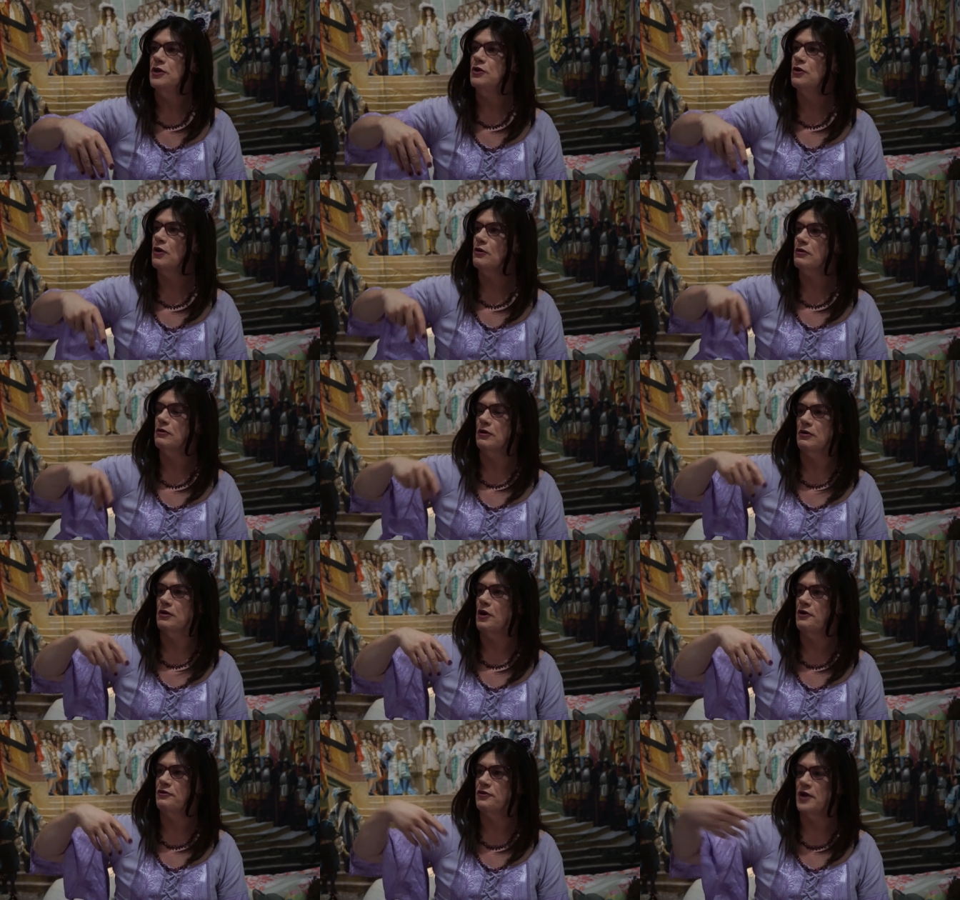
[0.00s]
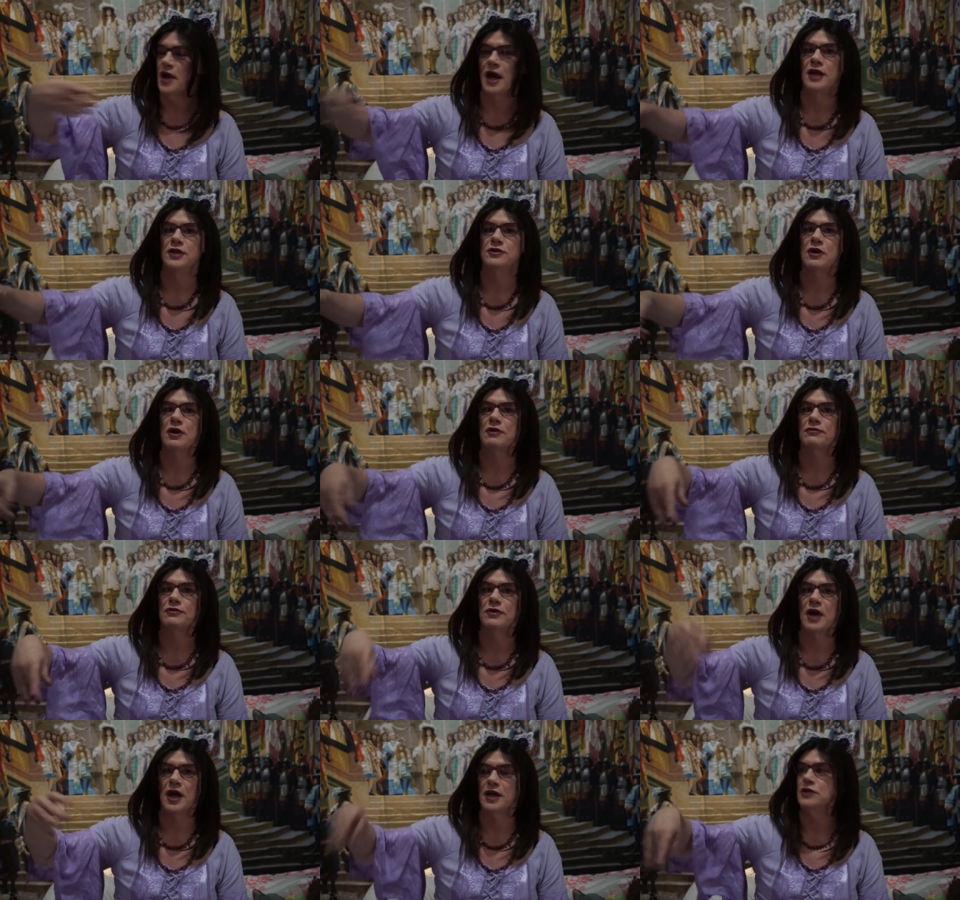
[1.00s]
you're not going for an 8, you're going for
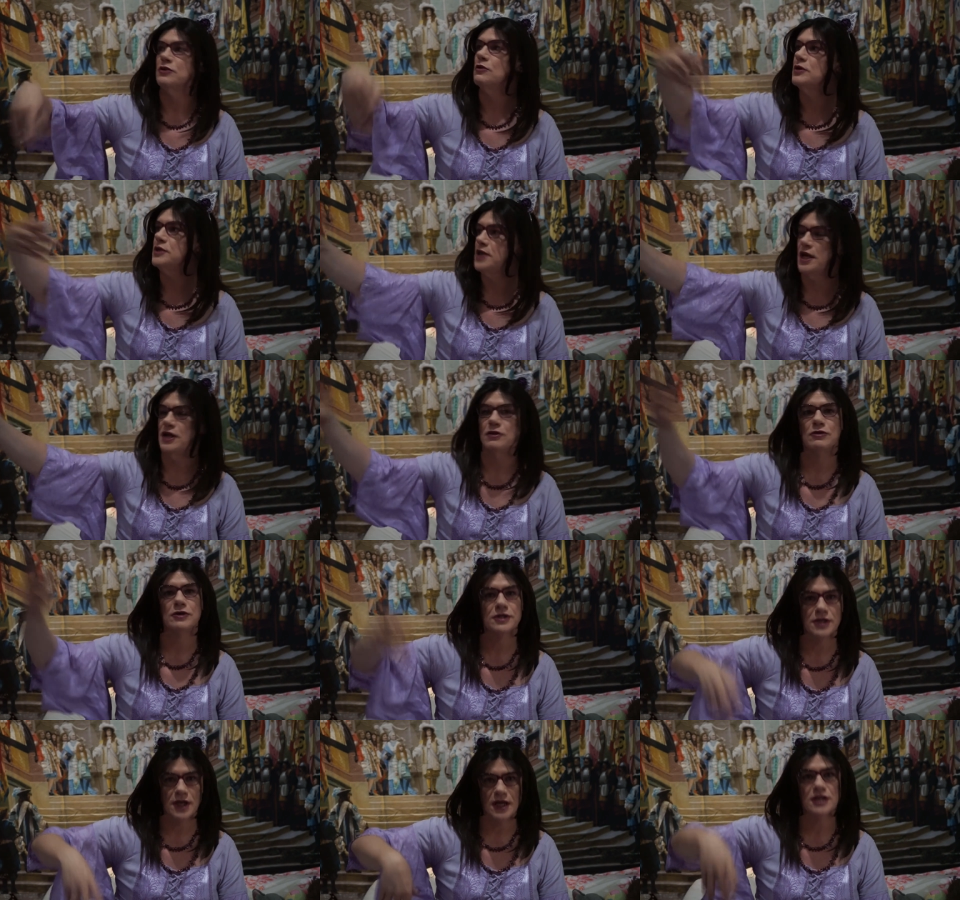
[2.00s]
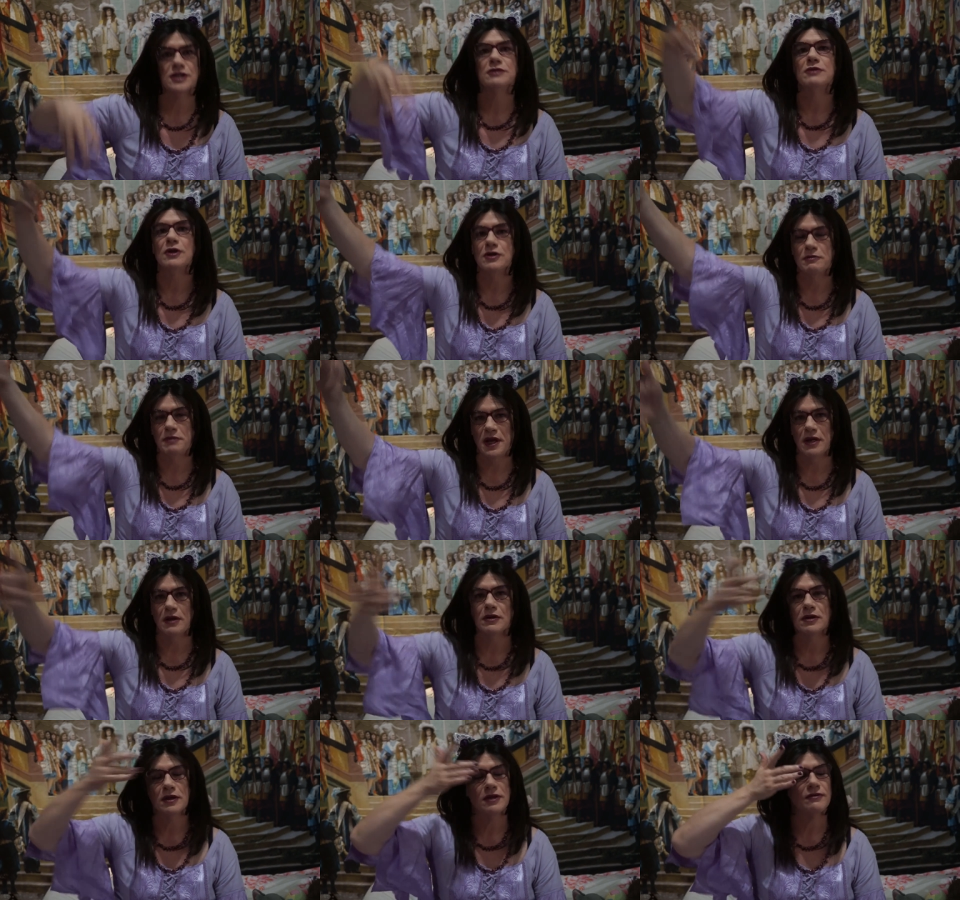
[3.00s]
an 8 or a 10 or a 6, you know, depending
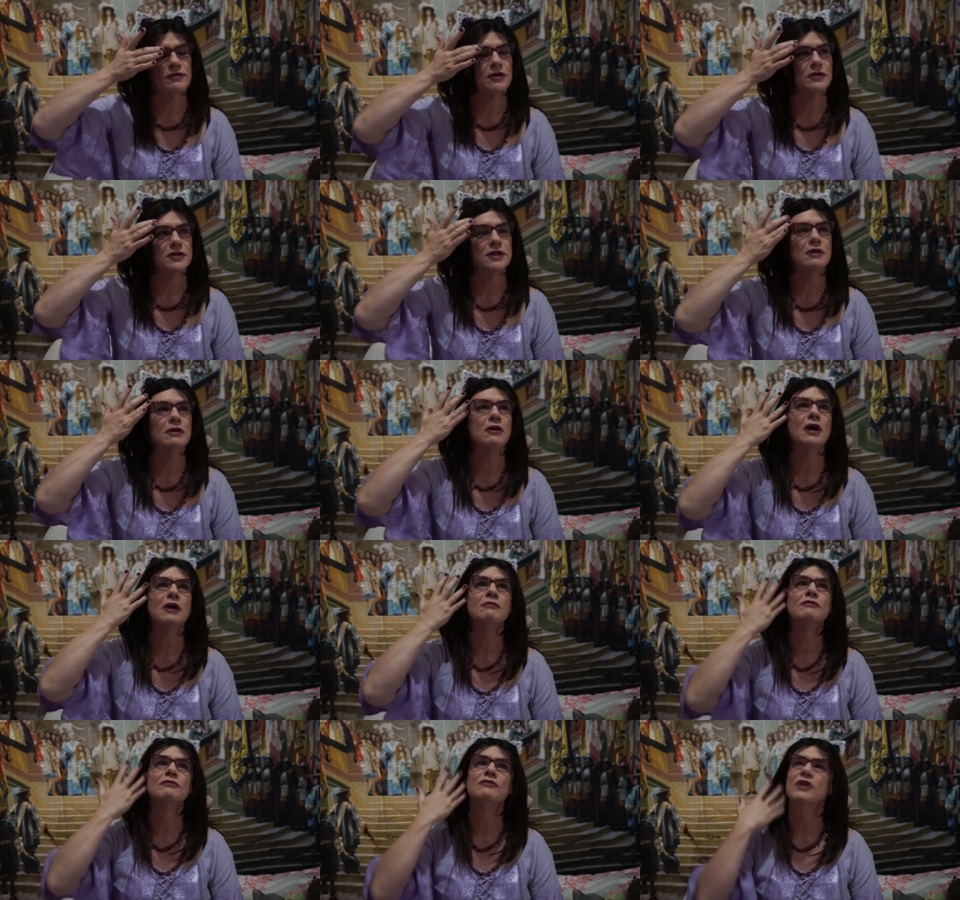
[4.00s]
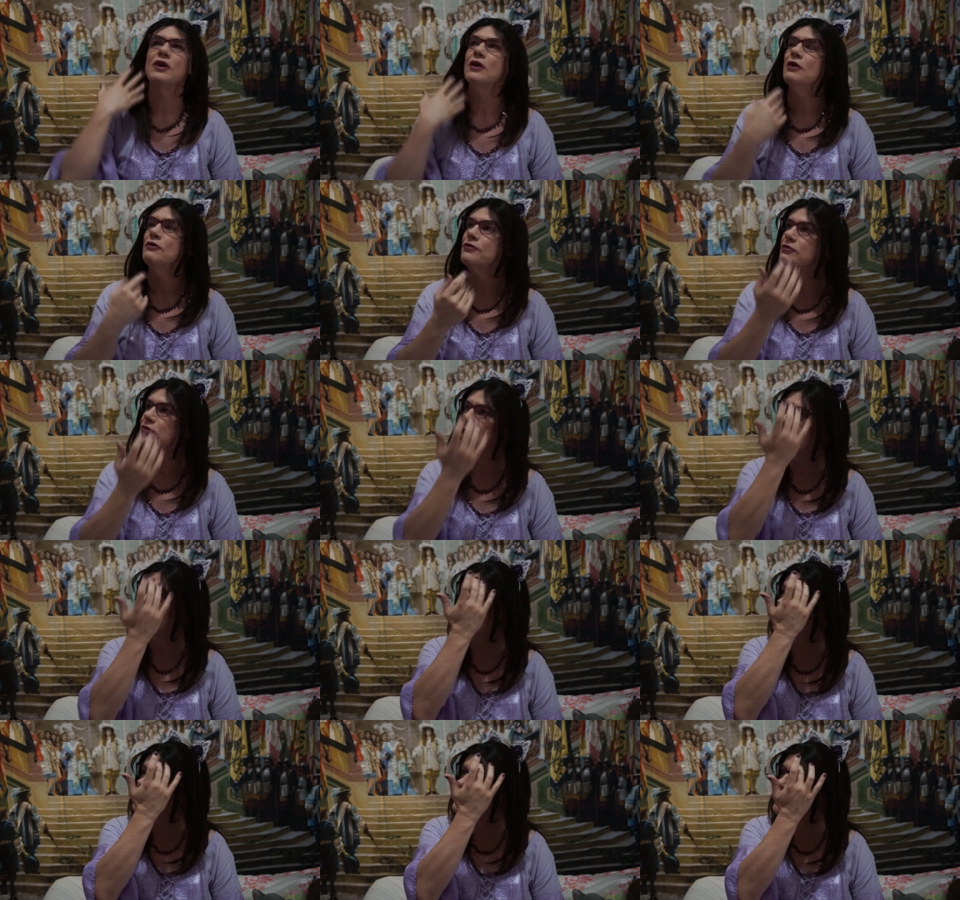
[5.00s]
on the difficulty. All right, fair enough. That's a nice